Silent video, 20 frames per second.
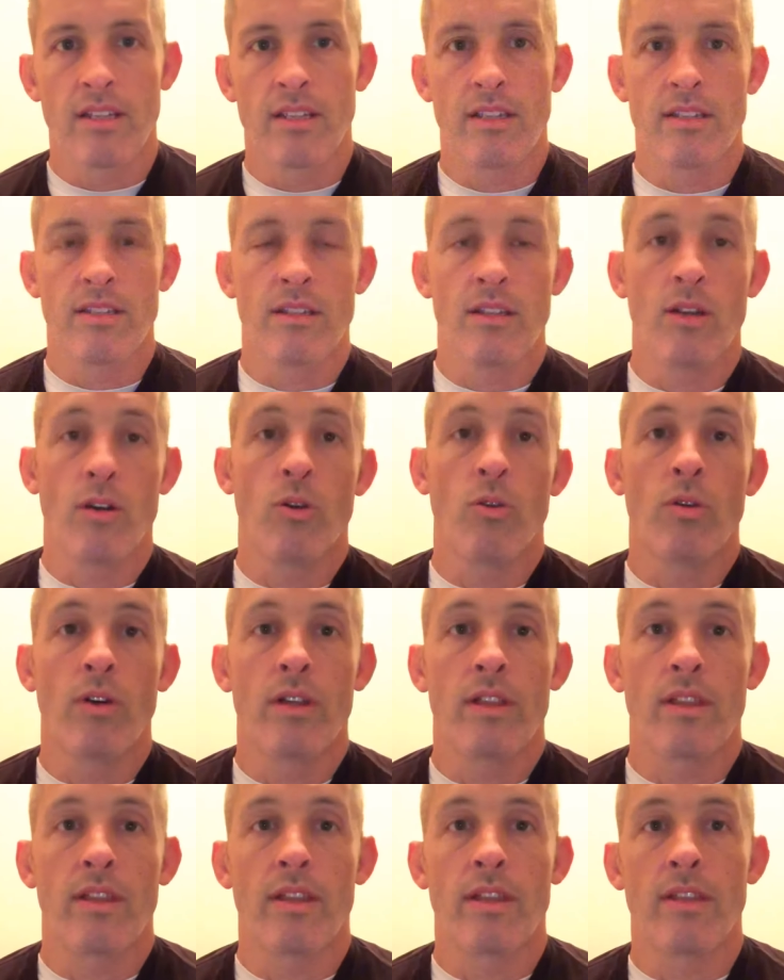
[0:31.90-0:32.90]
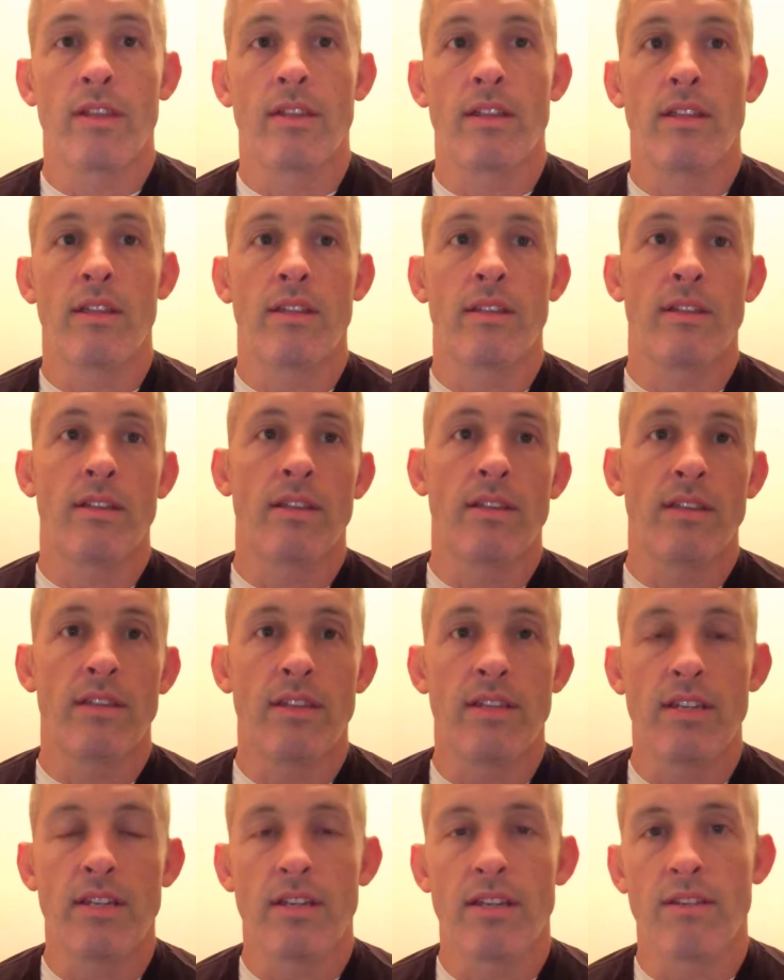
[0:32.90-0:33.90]
So
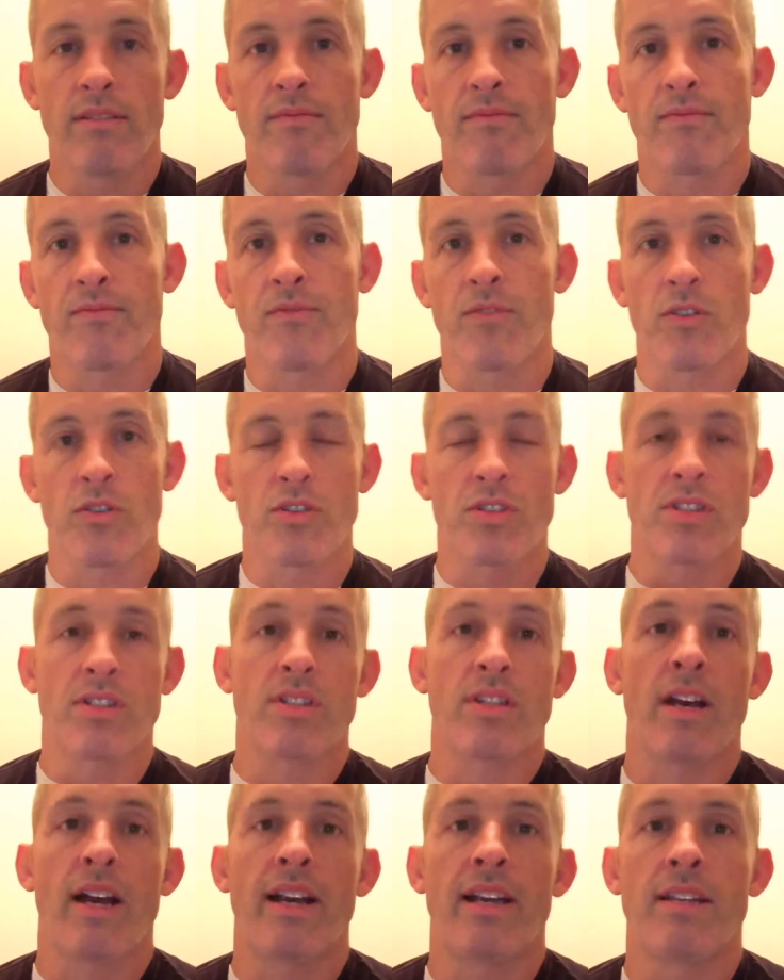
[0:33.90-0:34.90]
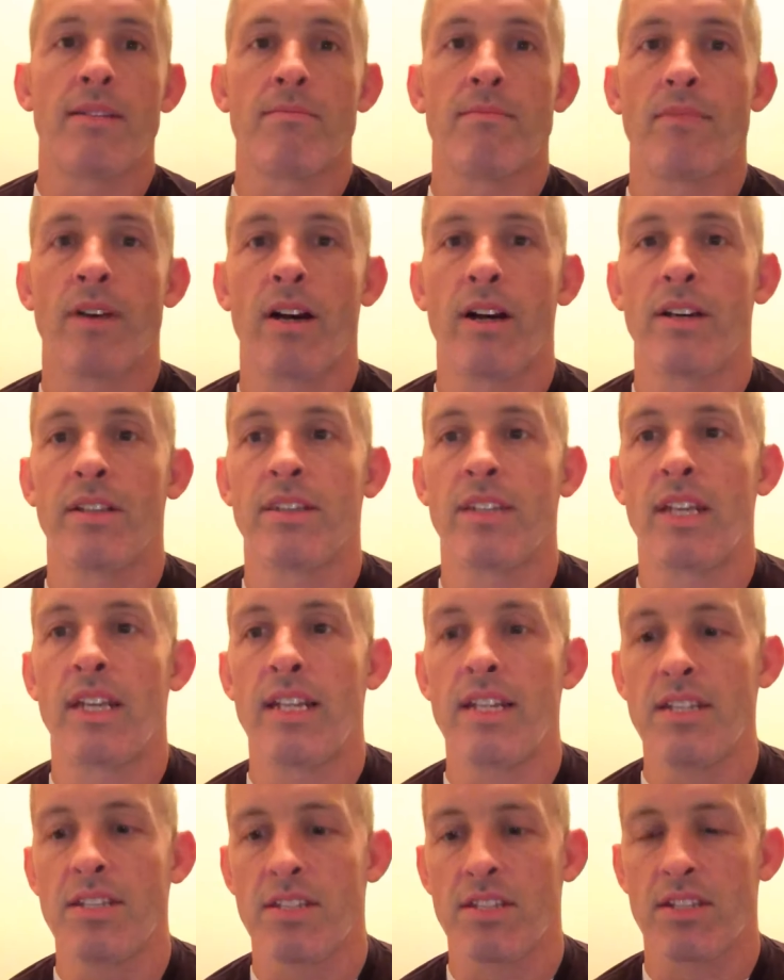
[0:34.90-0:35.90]
the first item on the
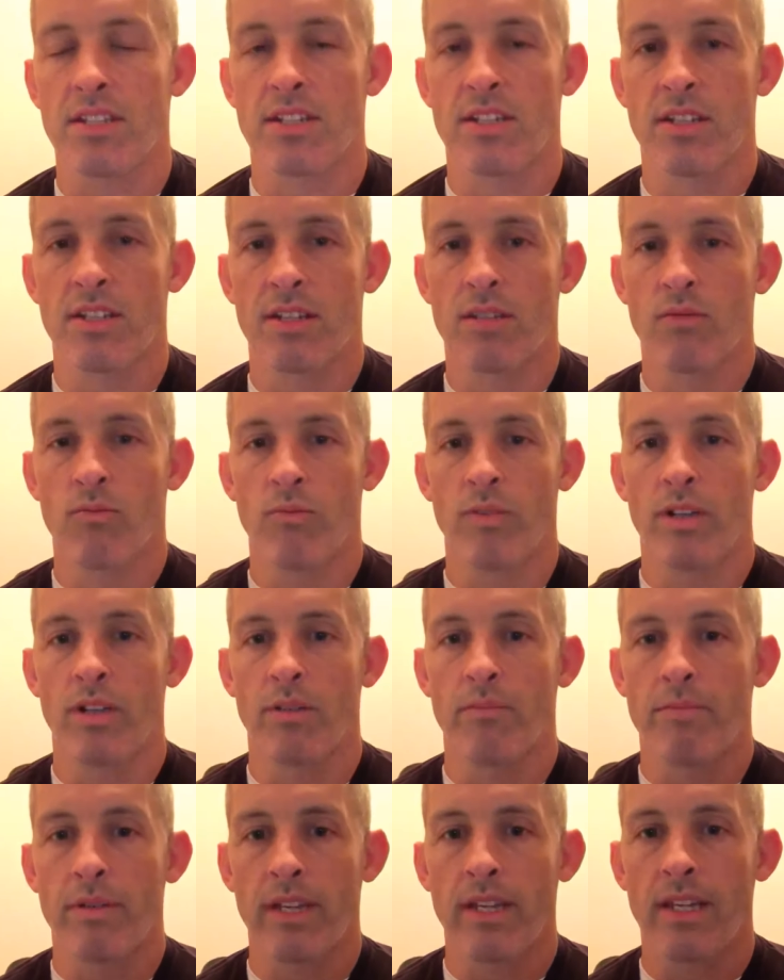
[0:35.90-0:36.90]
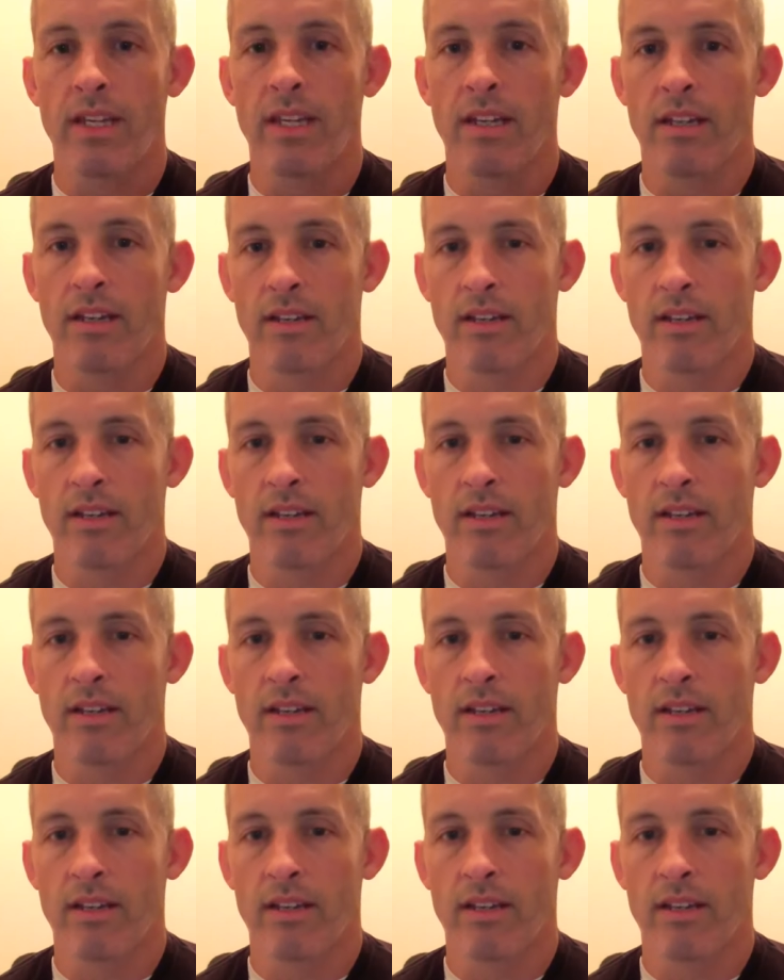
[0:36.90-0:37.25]
list will be,